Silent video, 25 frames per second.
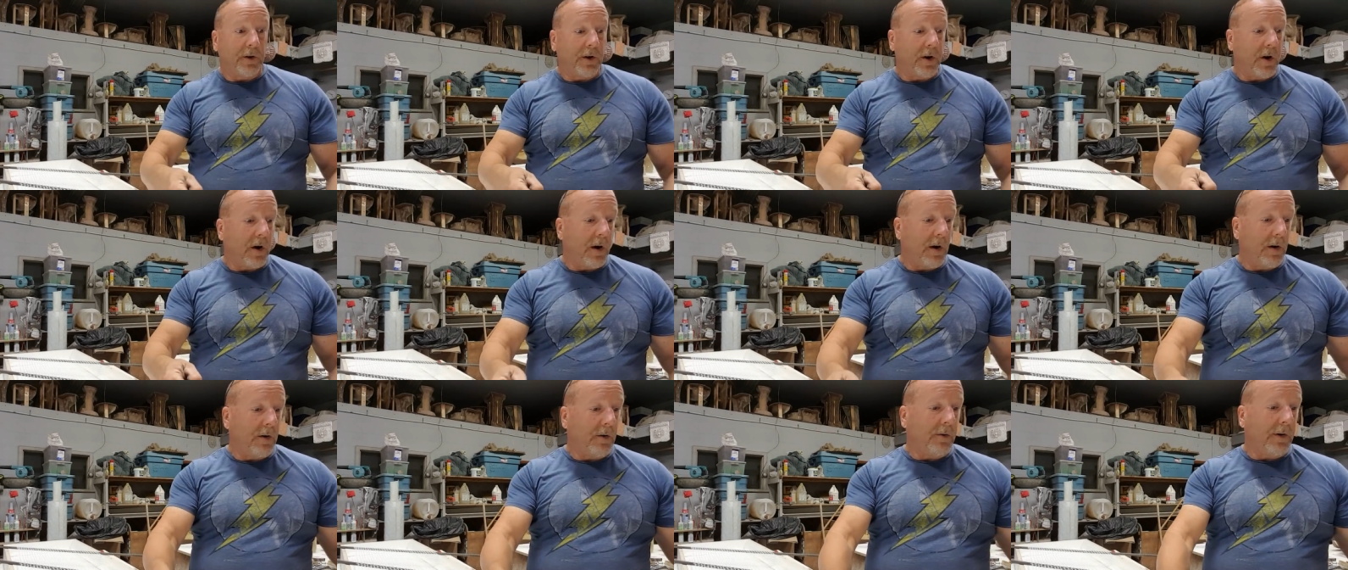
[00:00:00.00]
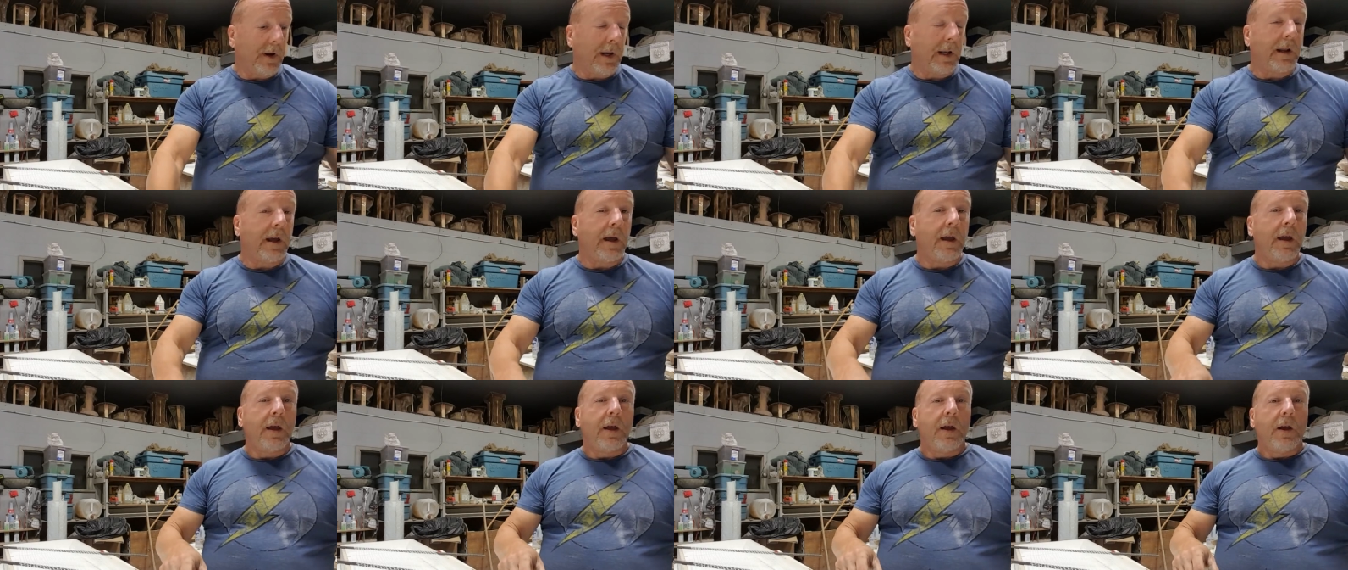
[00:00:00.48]
in your
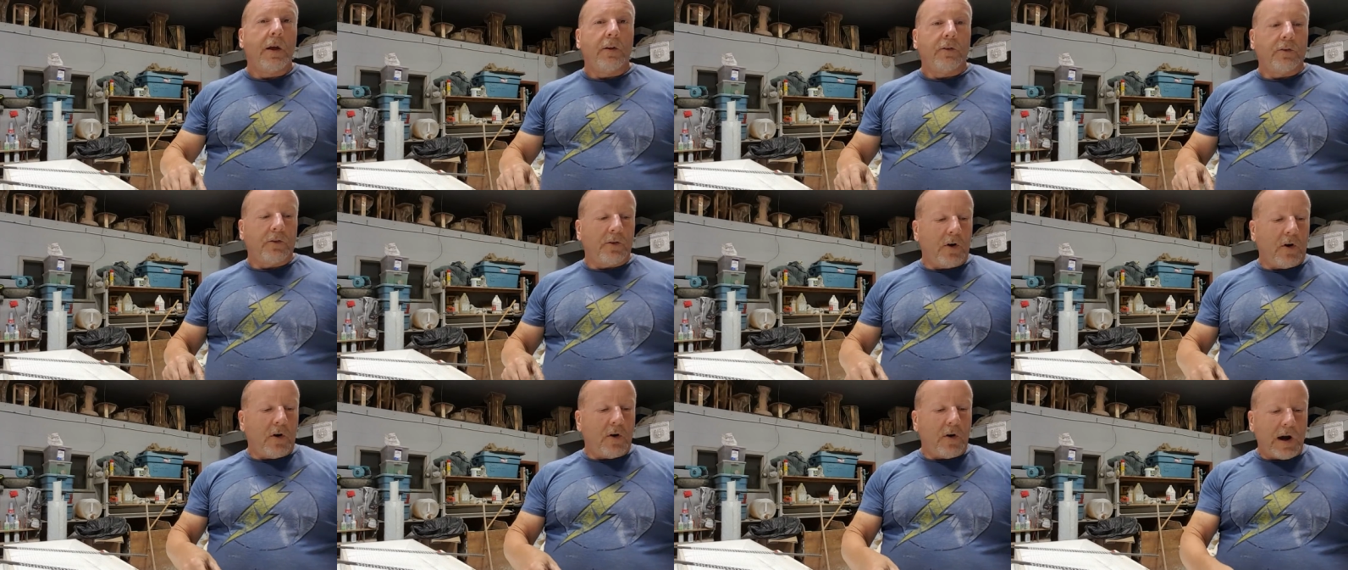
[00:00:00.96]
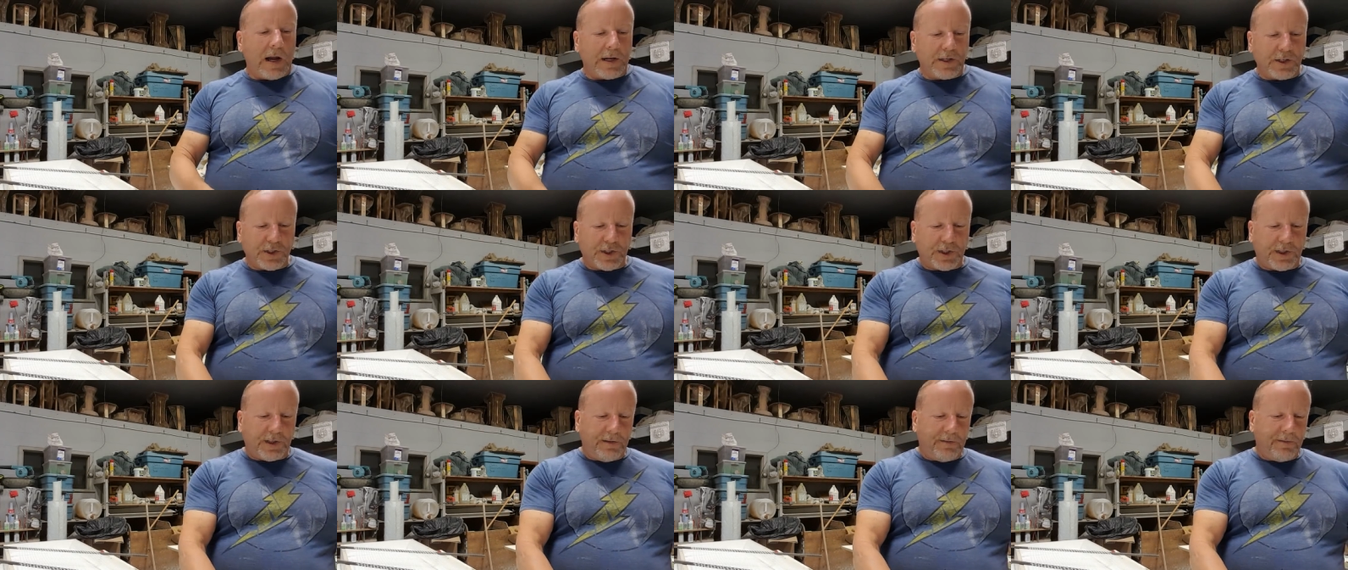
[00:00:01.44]
concrete. So I
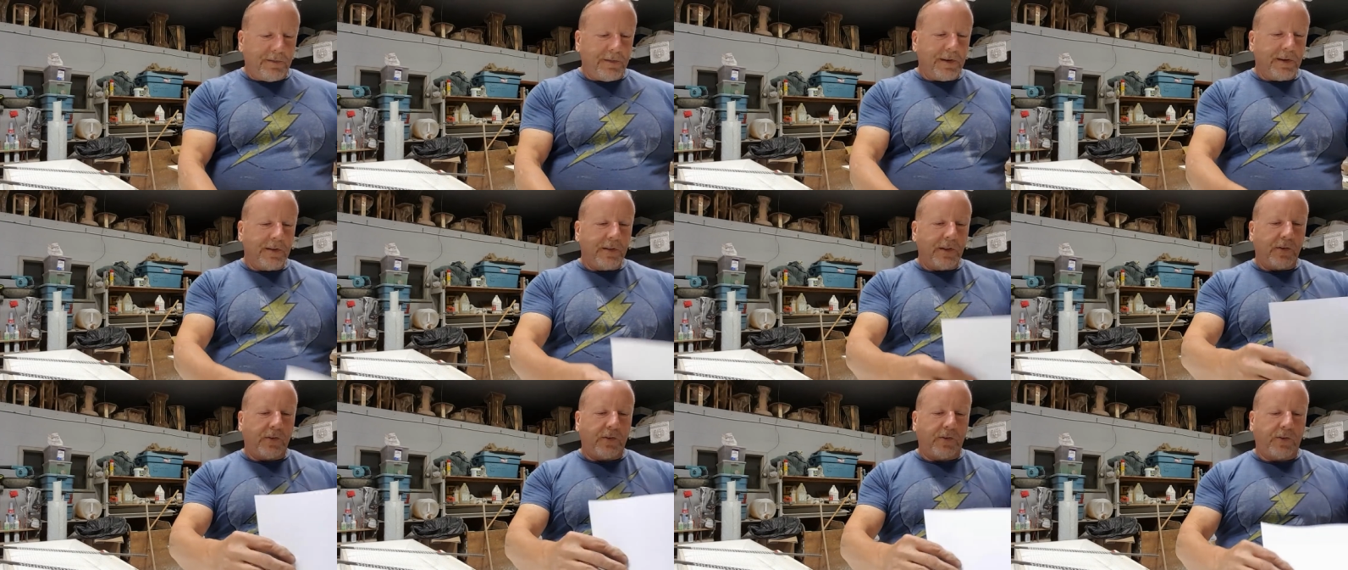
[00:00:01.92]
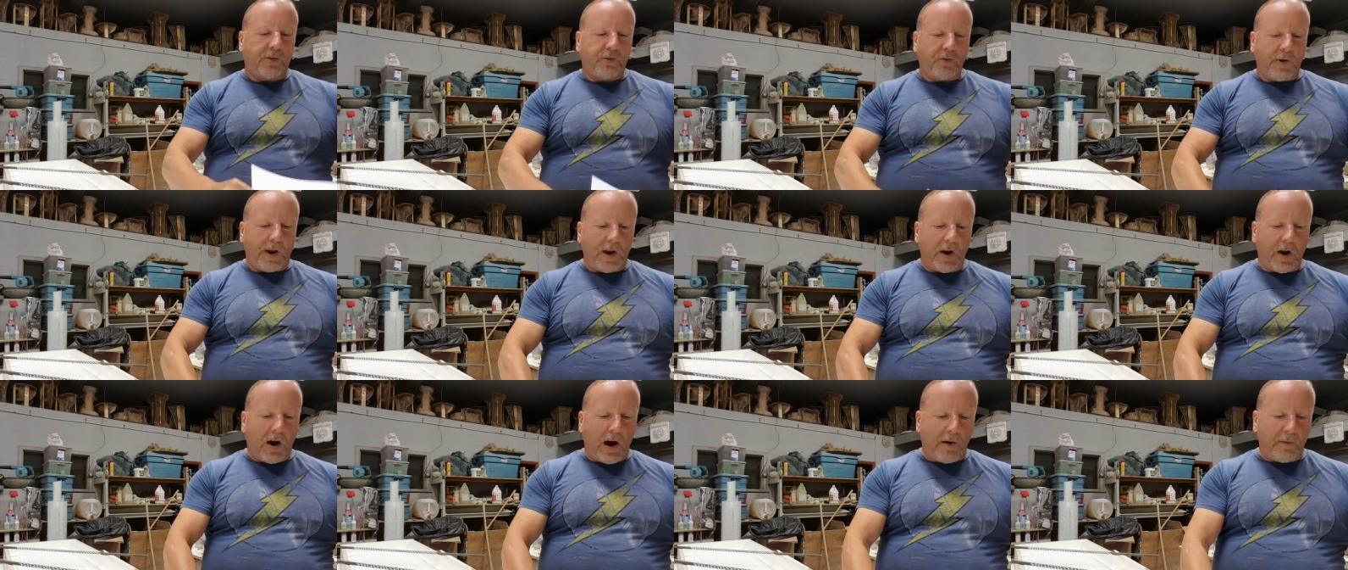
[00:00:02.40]
just,
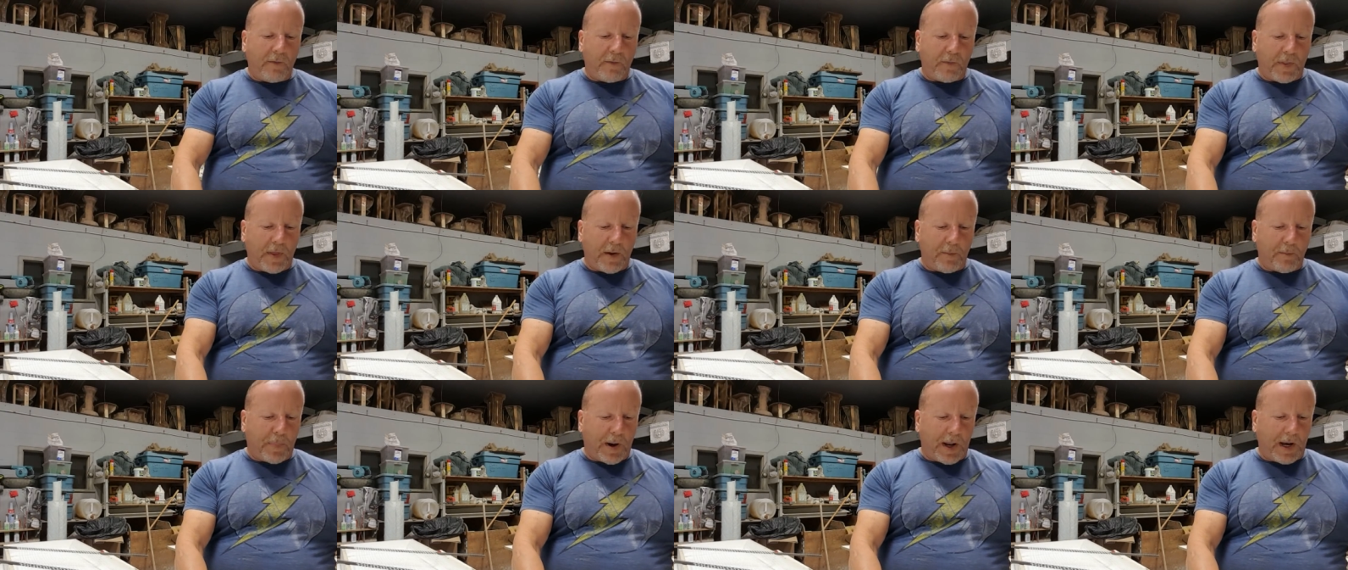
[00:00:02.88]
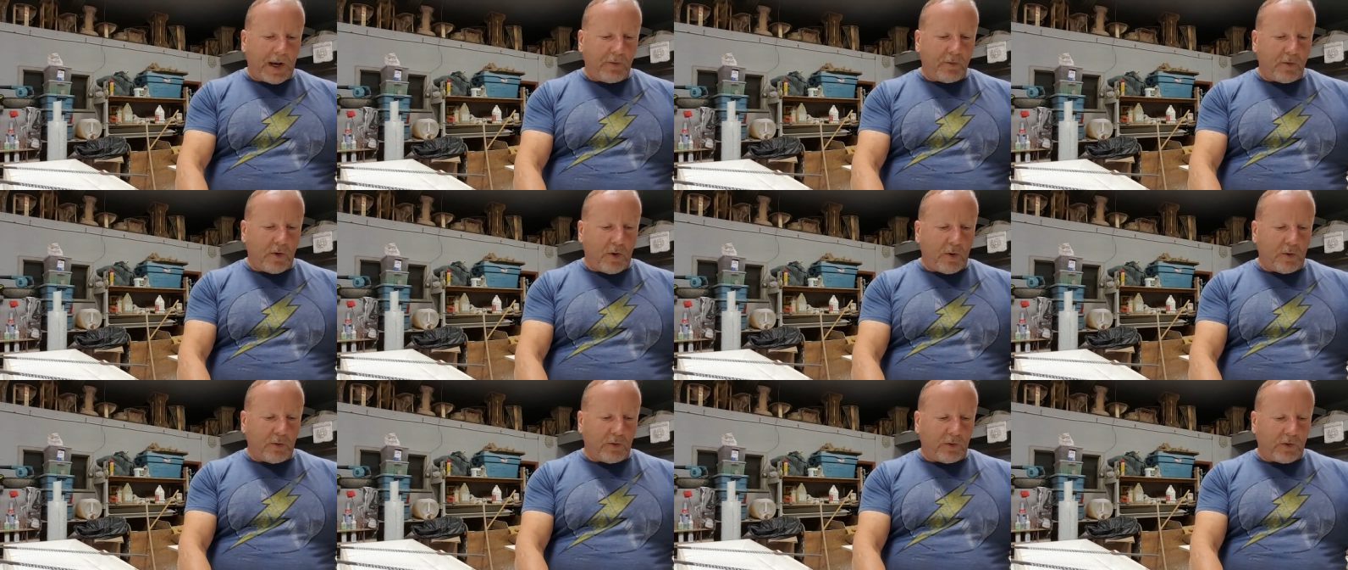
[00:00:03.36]
straight off the Buddy
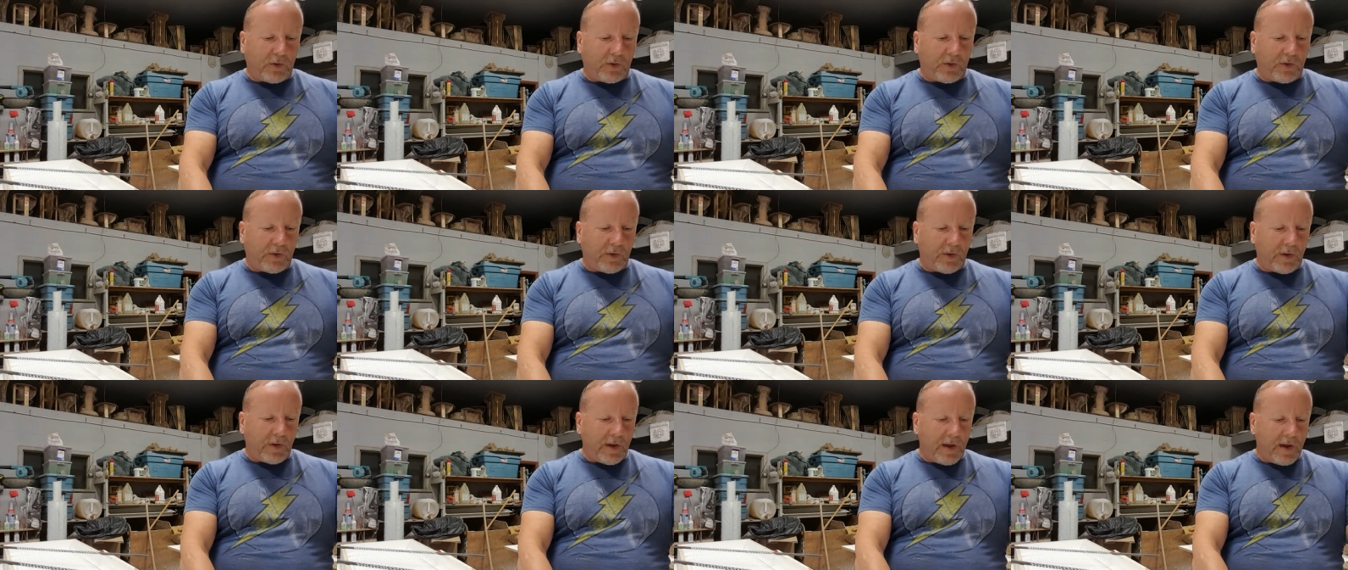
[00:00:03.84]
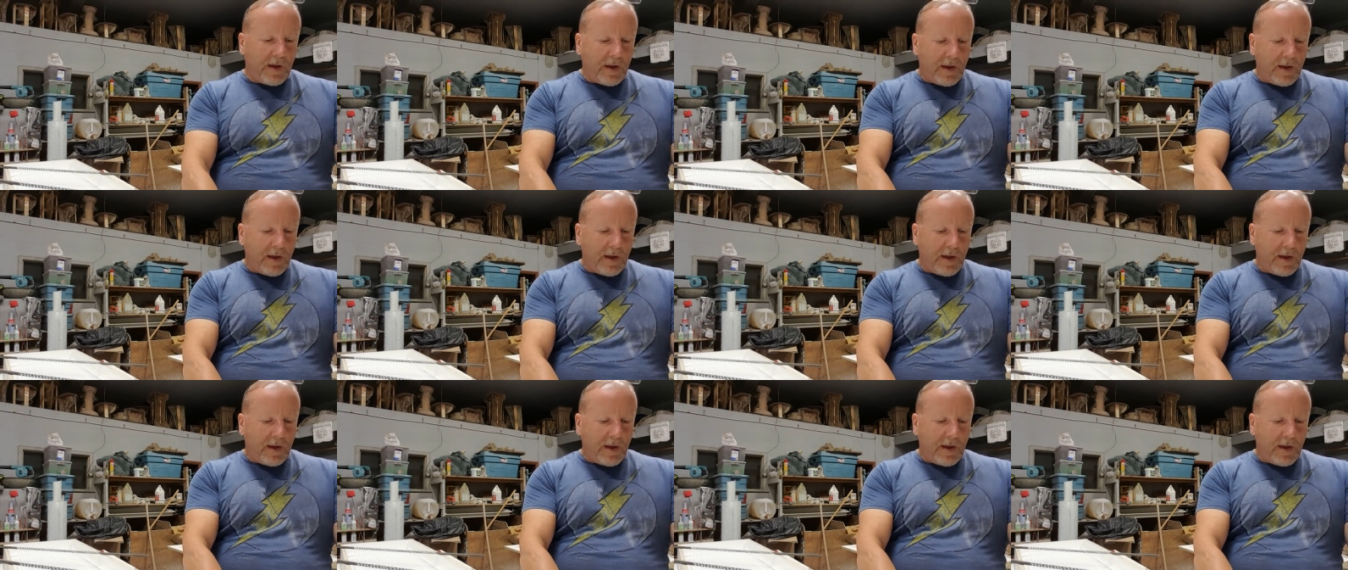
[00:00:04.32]
Rhodes